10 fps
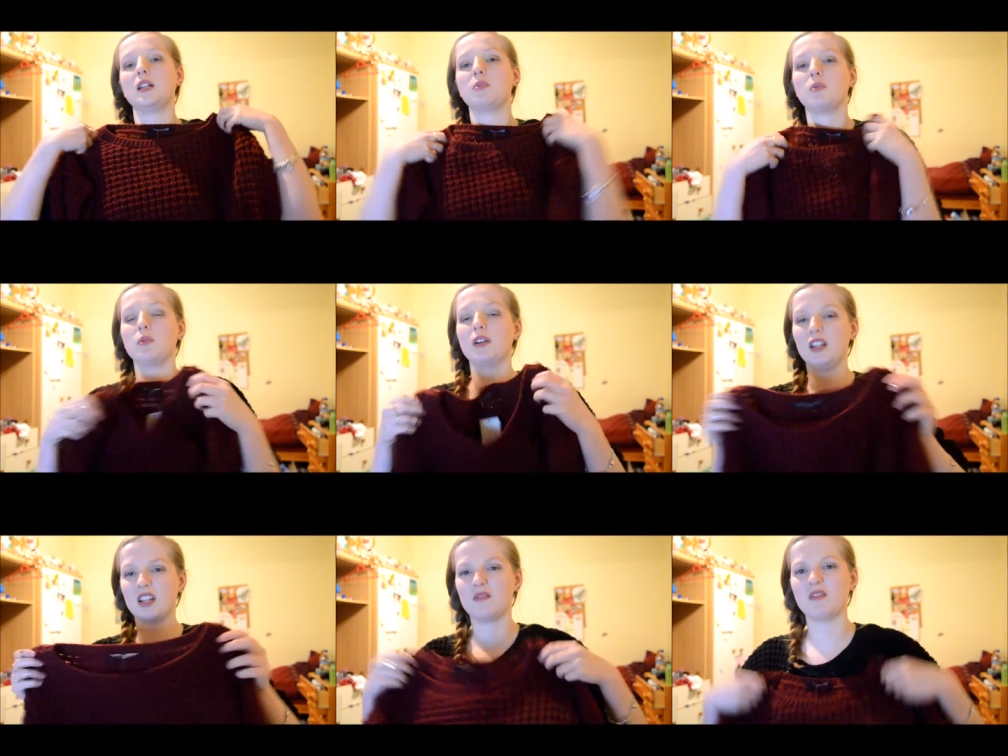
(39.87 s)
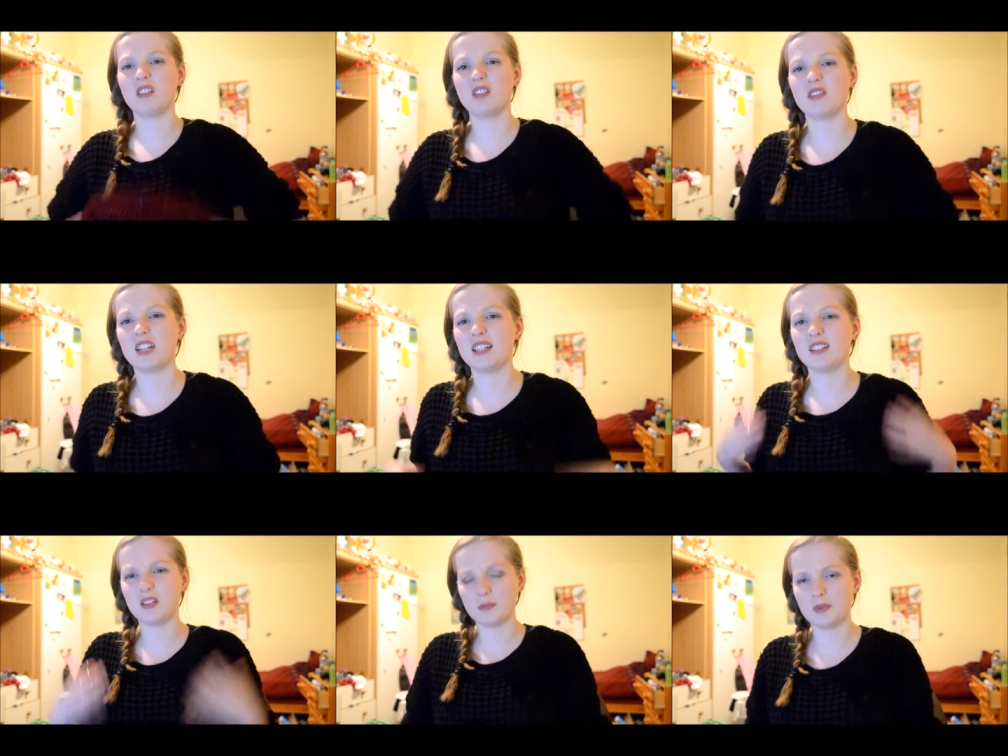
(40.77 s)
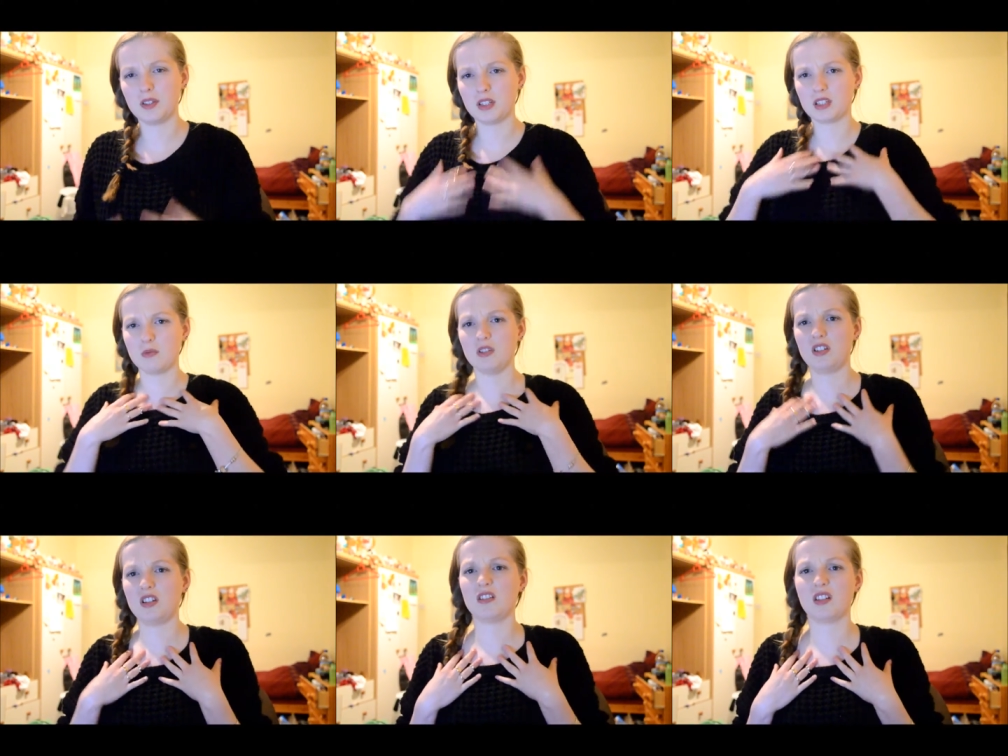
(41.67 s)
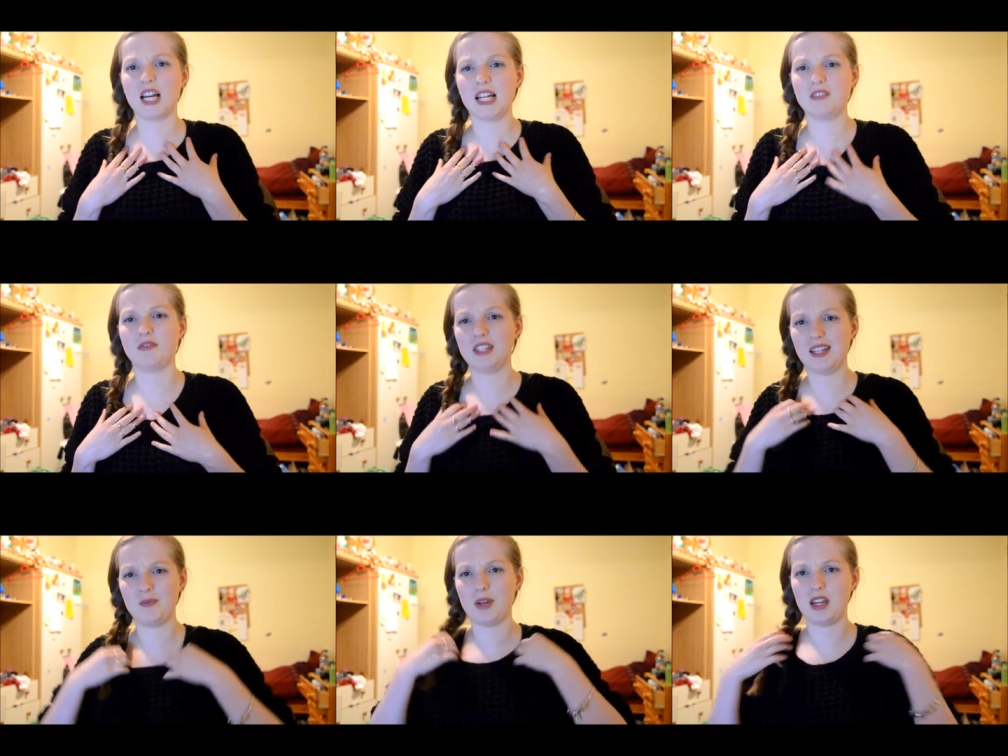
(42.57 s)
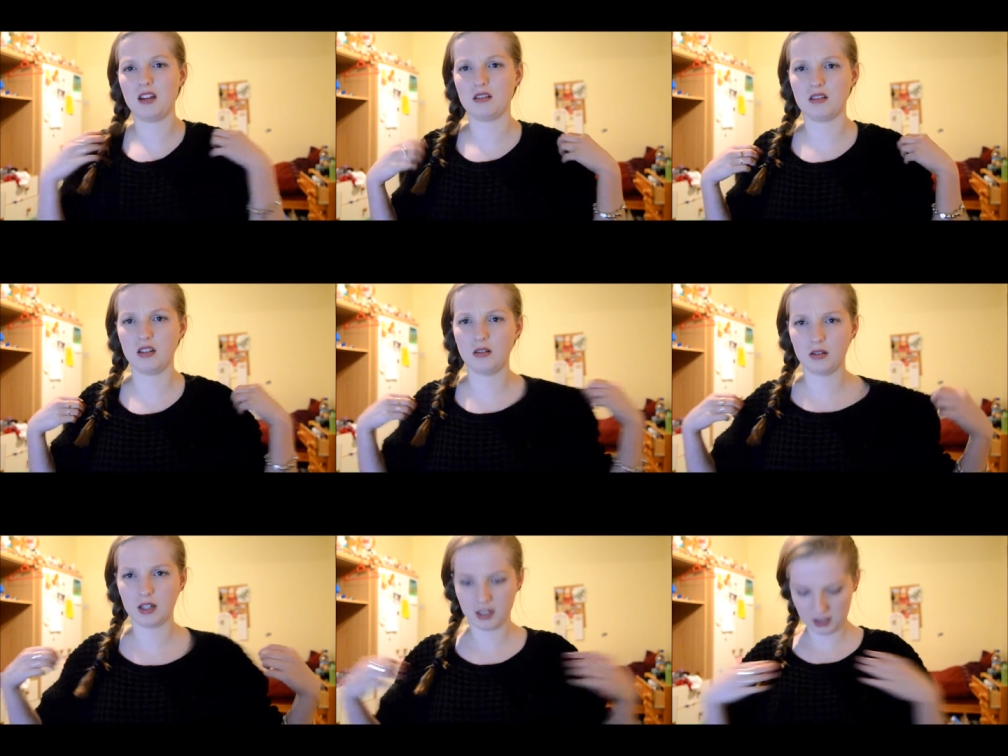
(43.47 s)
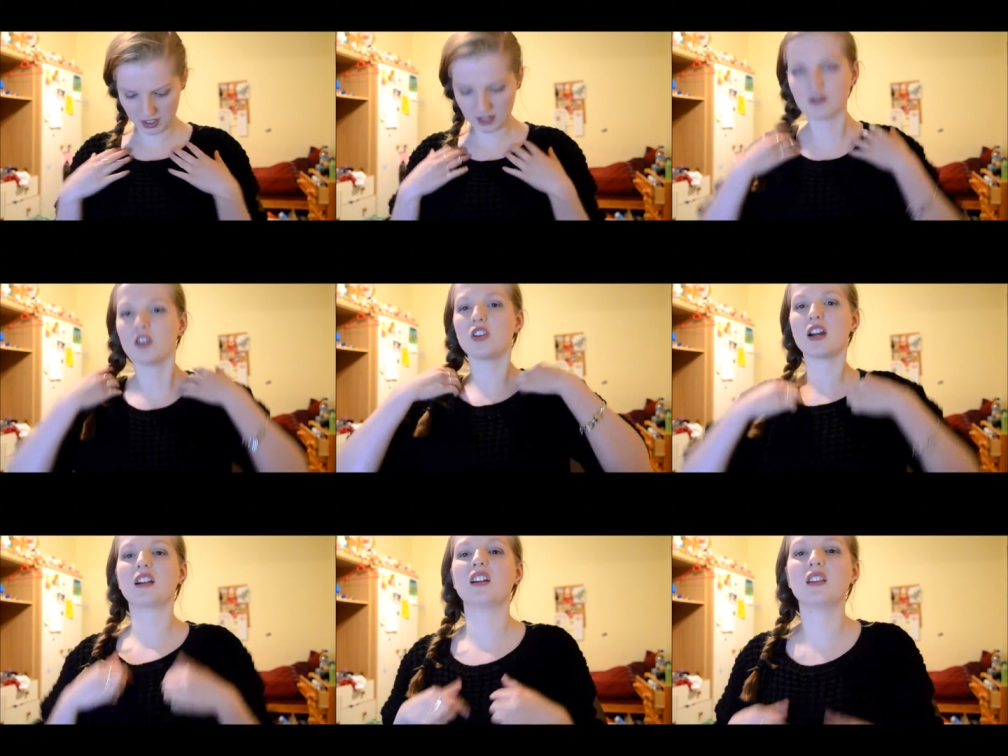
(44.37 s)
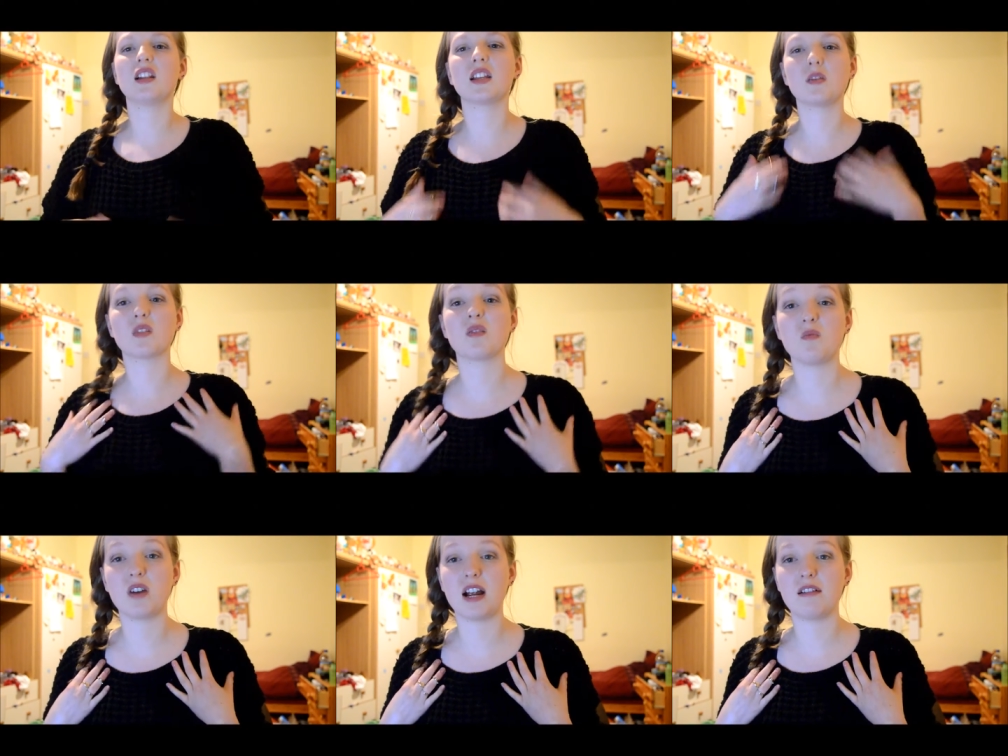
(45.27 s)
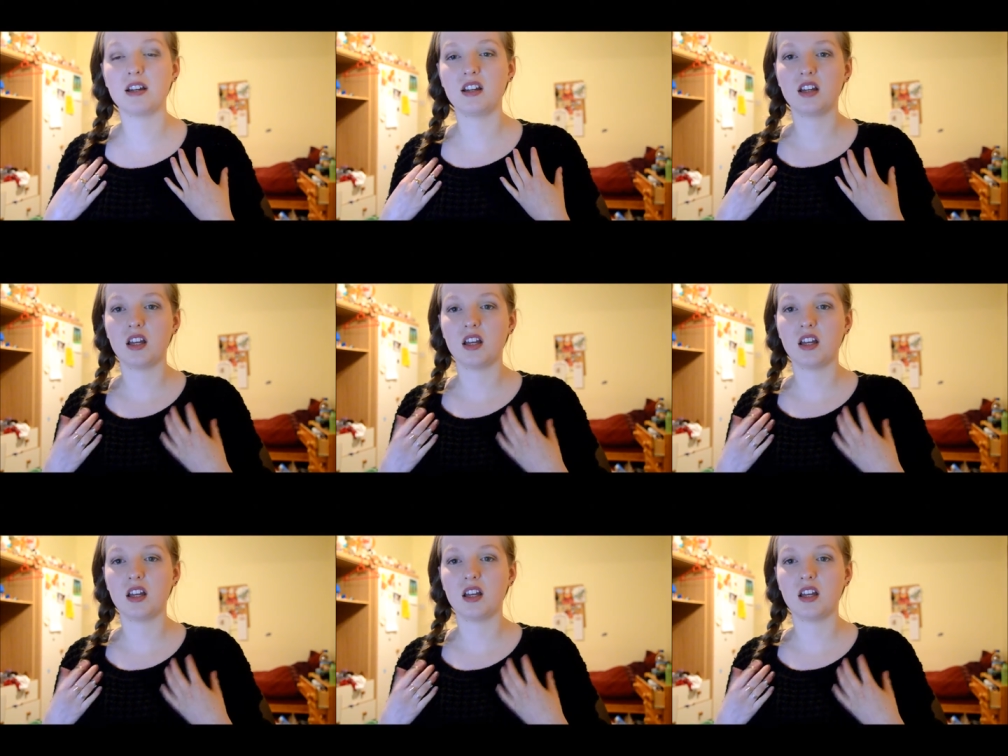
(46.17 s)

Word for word: I'd probably wear it like over long tank tops, ones you can kind of see up here. So it's kind of got a neckline like the one I'm wearing,